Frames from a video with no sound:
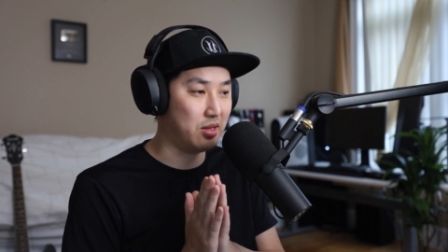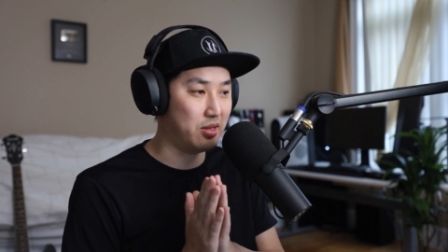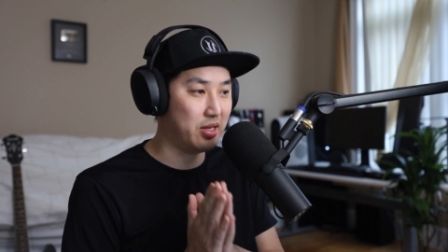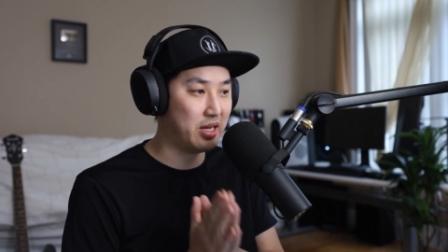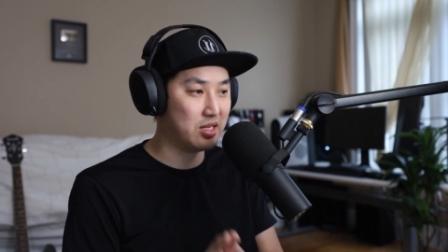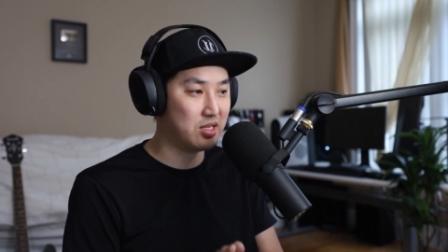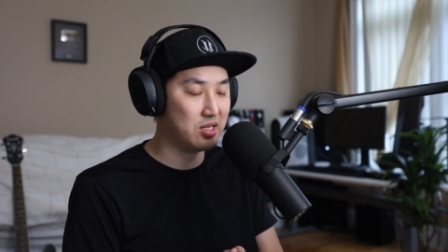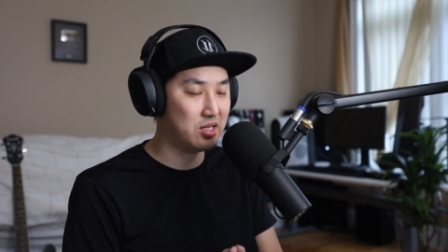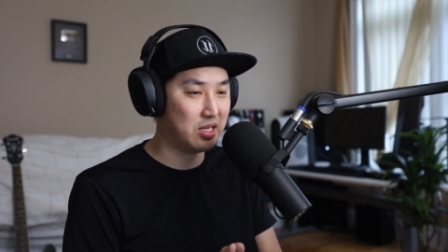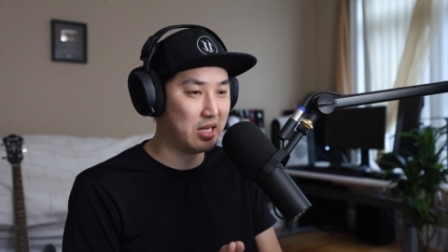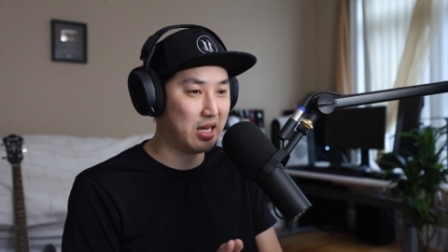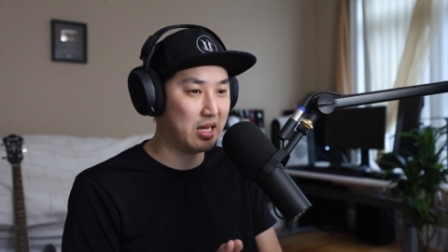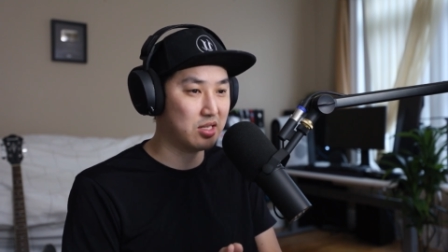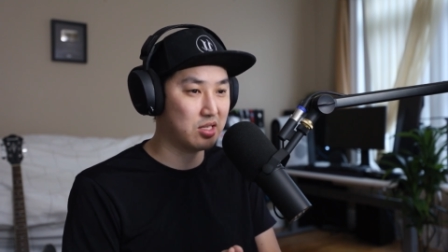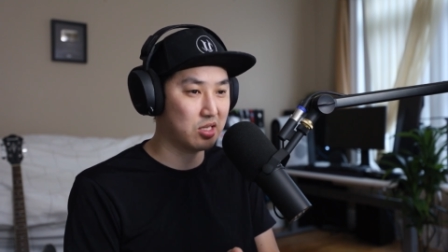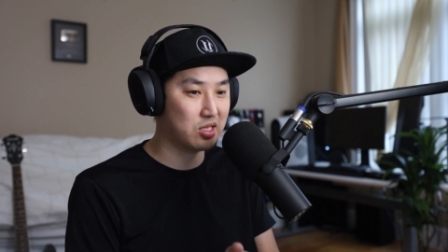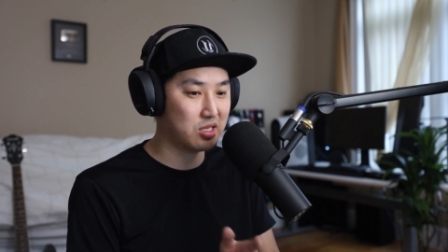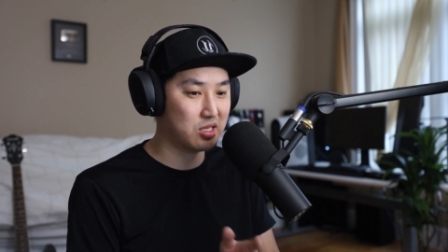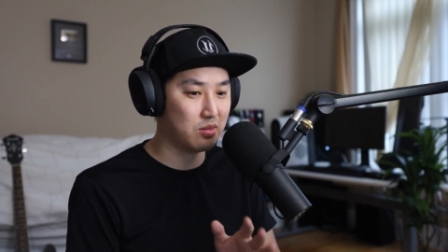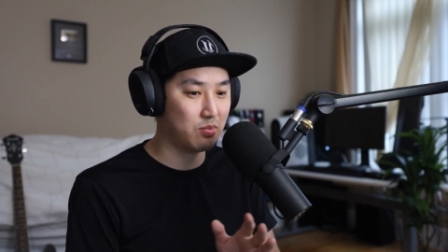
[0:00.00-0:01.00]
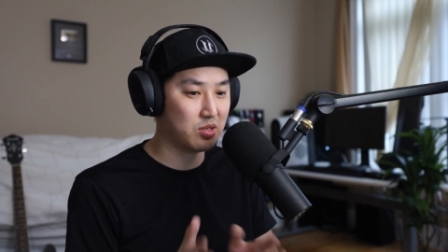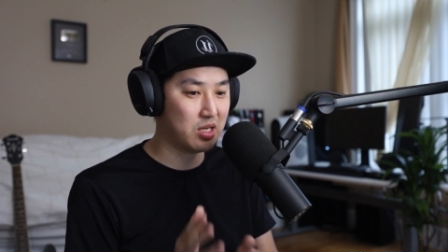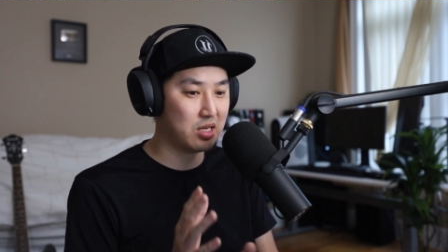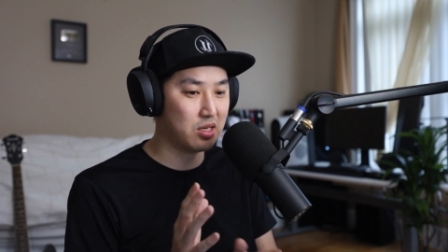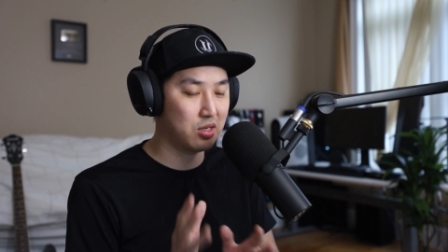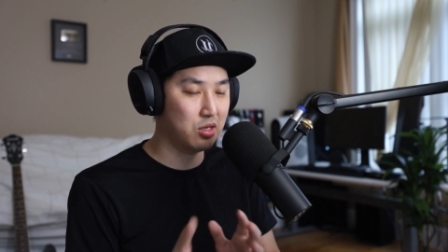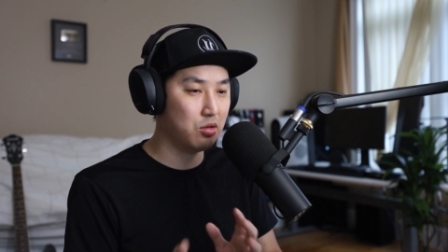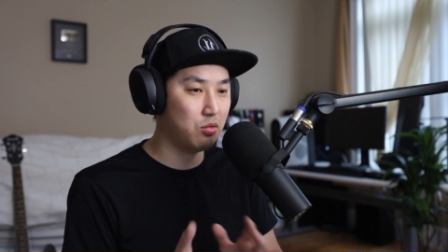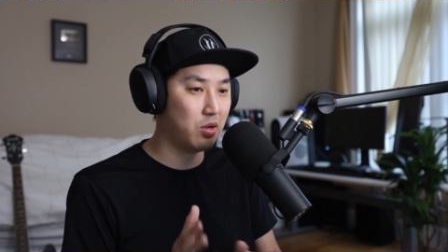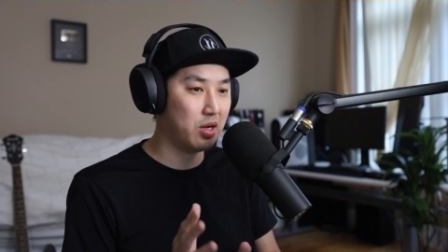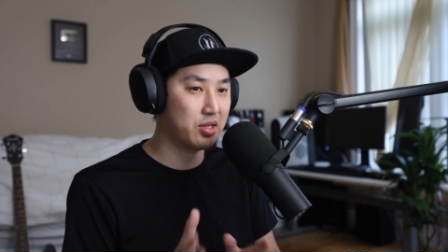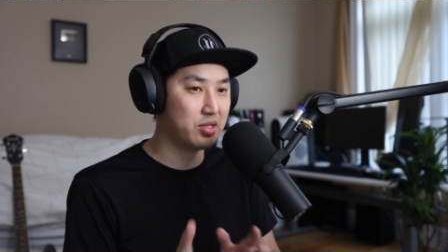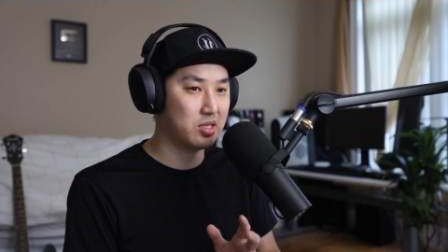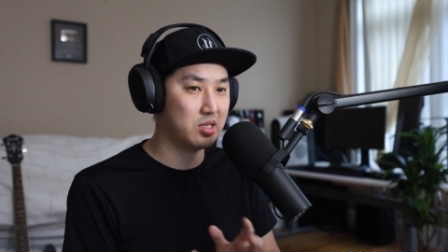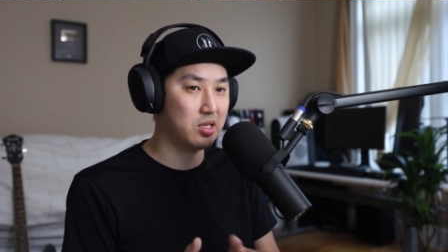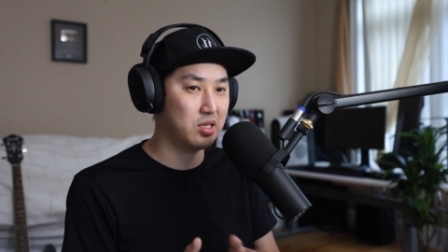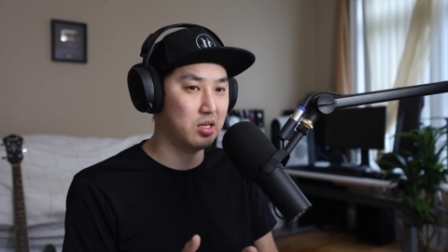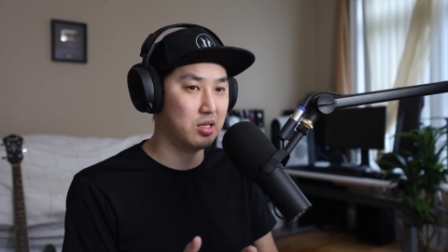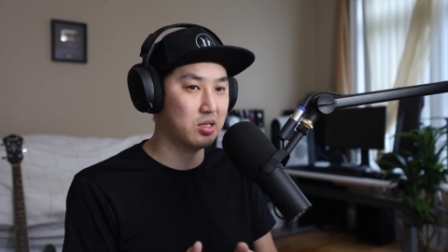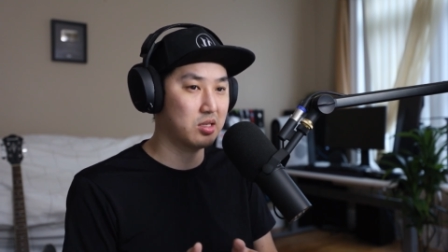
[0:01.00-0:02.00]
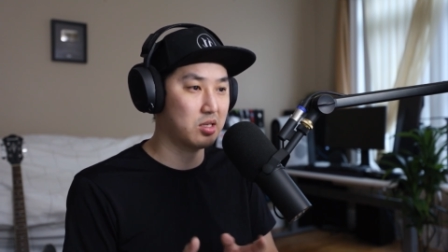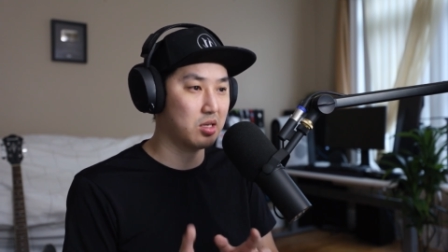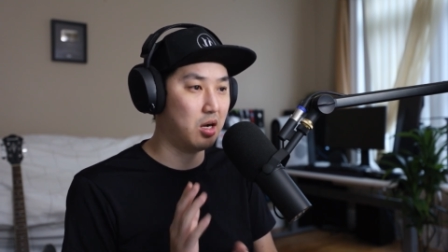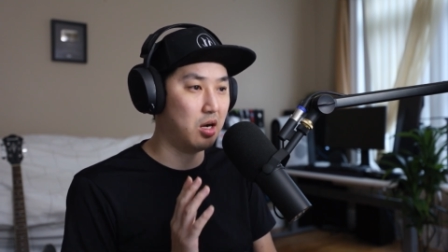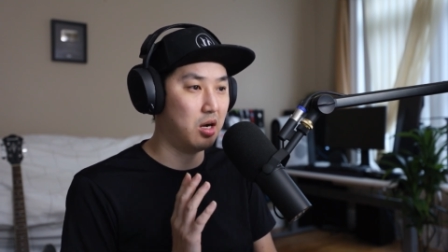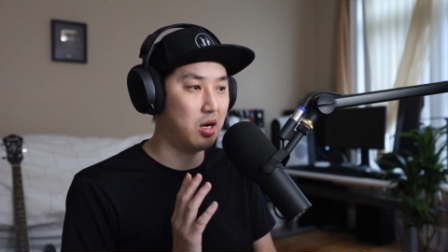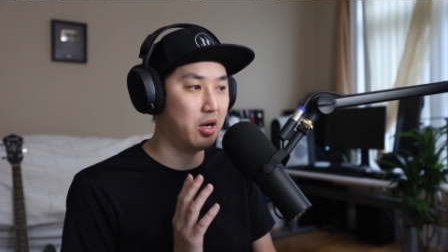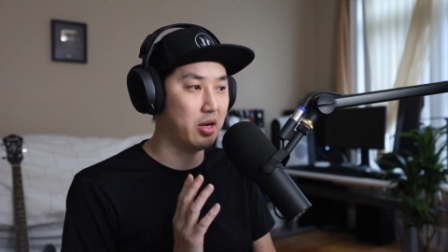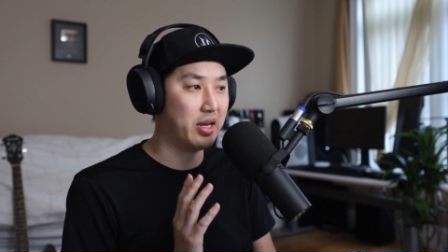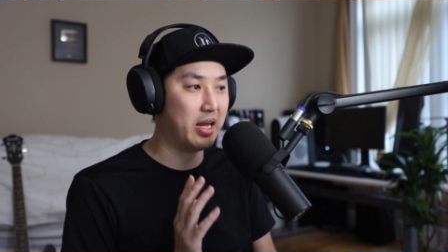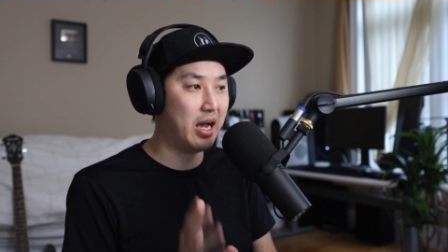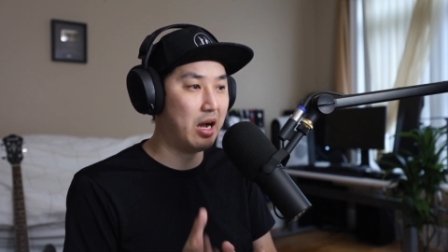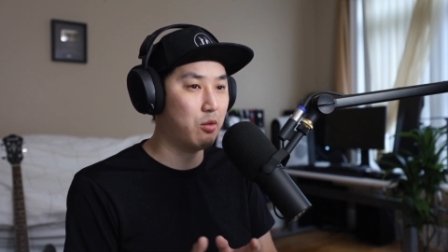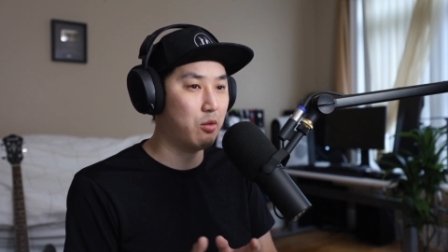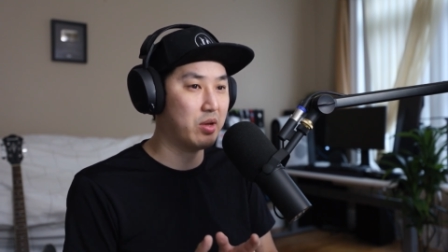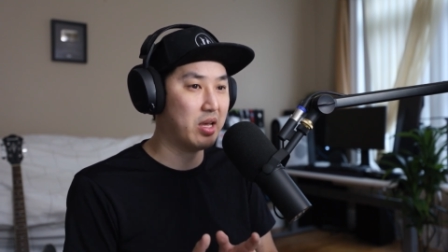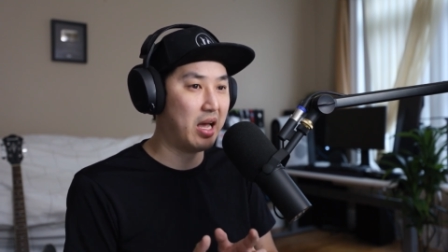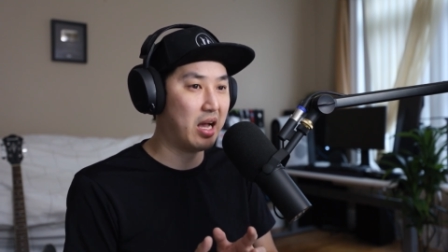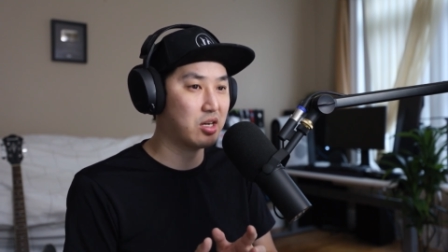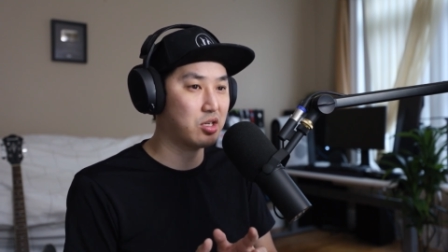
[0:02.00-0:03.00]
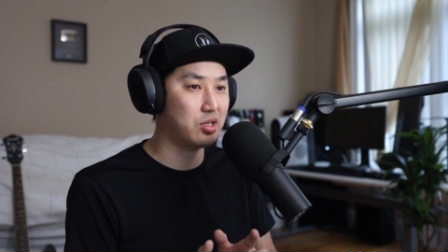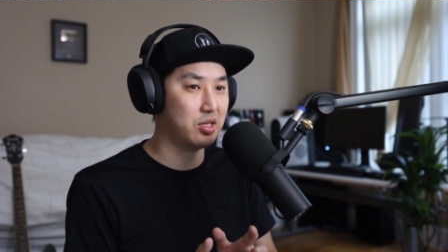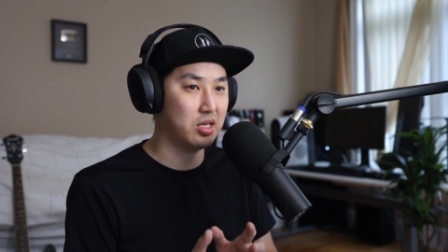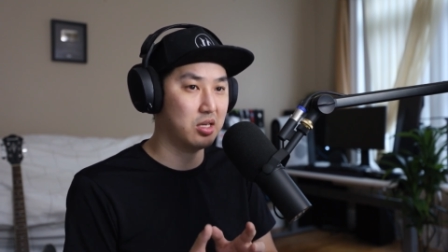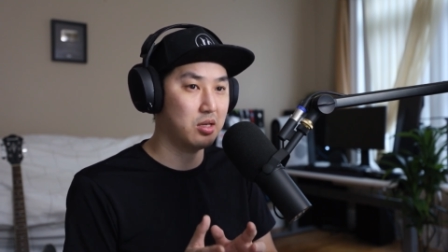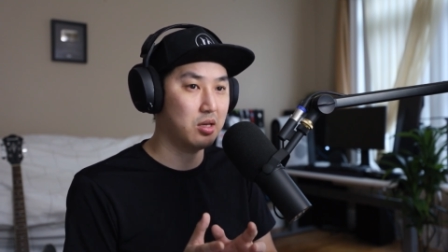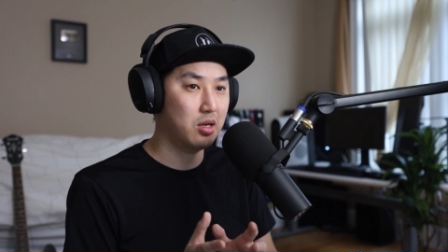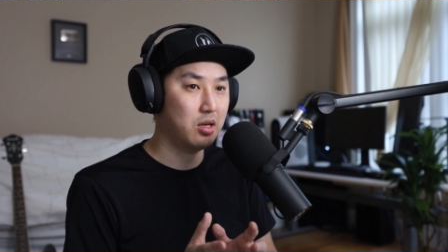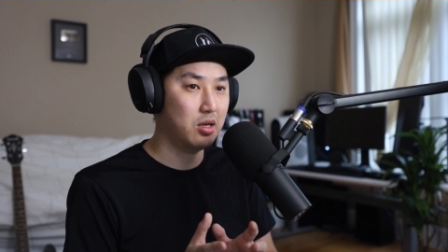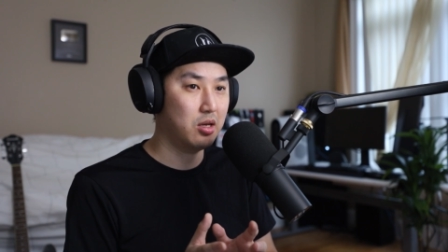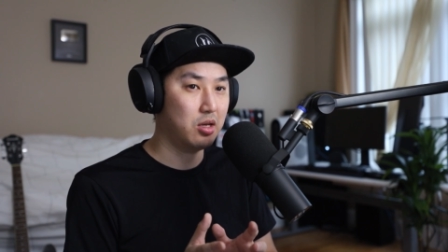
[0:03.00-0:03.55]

light stands, and some kind of nuances on how we actually